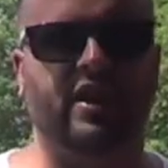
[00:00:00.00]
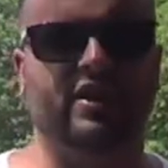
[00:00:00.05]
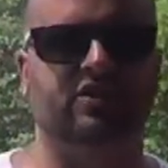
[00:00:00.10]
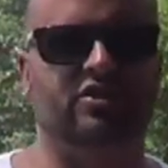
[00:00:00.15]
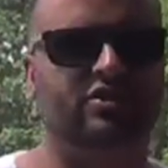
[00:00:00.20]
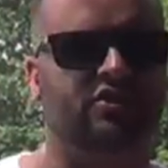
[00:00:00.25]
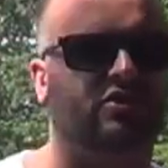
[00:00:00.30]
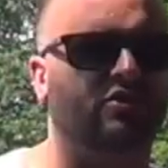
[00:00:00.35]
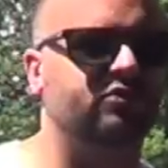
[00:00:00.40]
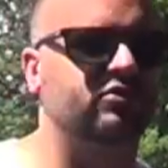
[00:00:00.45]

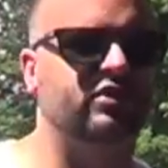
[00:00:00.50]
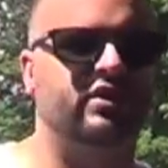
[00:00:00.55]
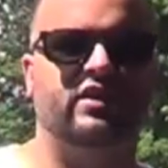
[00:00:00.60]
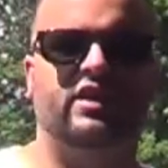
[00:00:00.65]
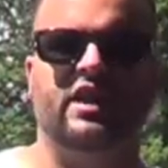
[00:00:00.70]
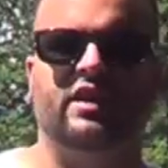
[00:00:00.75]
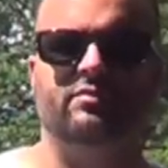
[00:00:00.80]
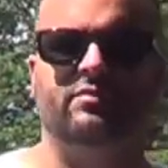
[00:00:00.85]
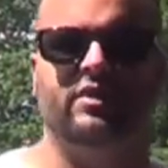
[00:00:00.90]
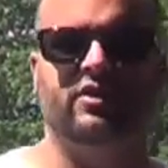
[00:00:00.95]
asks you to
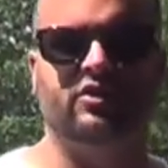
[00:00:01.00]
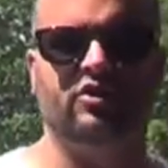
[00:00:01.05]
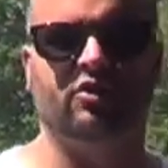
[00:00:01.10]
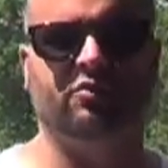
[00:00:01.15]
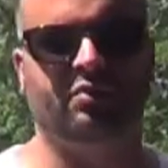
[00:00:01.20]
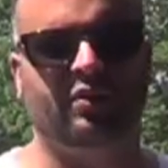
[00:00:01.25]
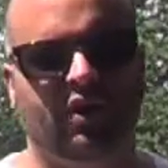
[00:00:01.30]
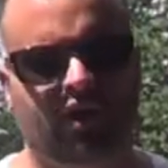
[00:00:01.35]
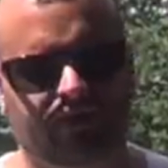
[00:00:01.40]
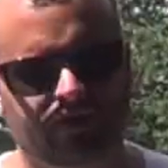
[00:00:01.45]
name
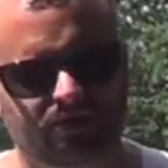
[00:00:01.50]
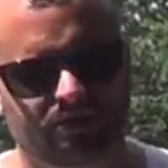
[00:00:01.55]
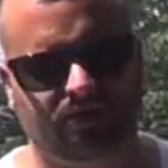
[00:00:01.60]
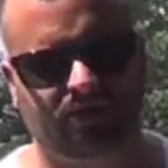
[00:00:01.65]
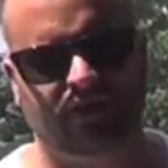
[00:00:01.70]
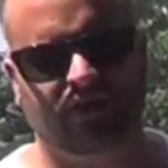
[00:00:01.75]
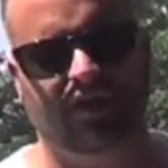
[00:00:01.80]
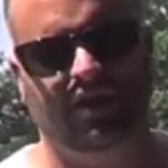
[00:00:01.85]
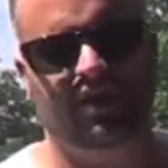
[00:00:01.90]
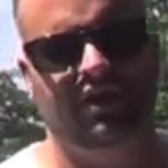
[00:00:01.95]
your plots.
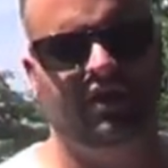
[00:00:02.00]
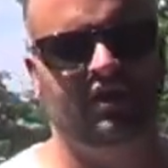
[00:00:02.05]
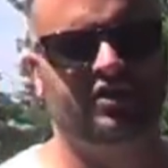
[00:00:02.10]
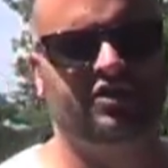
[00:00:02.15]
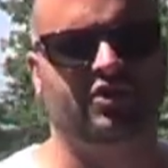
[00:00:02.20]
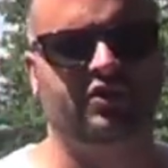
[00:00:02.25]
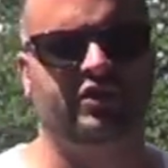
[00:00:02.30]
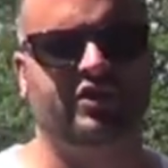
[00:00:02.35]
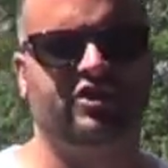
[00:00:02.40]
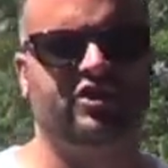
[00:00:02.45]

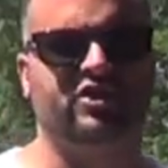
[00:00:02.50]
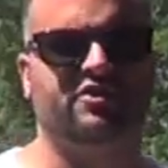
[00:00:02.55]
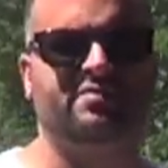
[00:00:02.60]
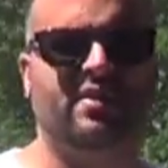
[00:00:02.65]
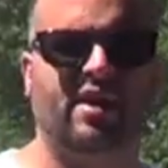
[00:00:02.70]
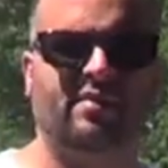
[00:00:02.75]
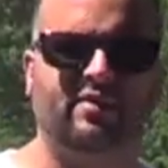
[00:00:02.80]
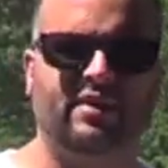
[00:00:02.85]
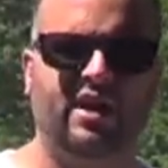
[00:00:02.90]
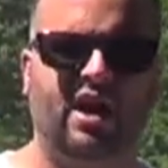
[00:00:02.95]
So this is
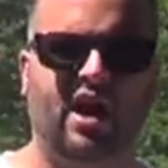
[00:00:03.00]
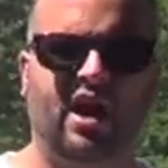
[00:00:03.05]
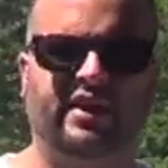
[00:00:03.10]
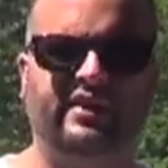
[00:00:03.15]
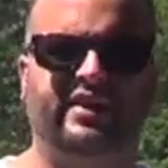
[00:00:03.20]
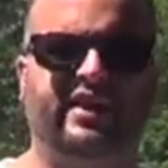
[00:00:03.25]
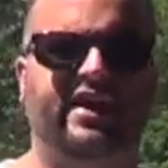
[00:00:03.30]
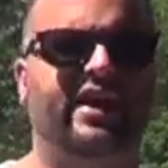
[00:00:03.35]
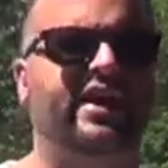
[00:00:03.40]
my behind the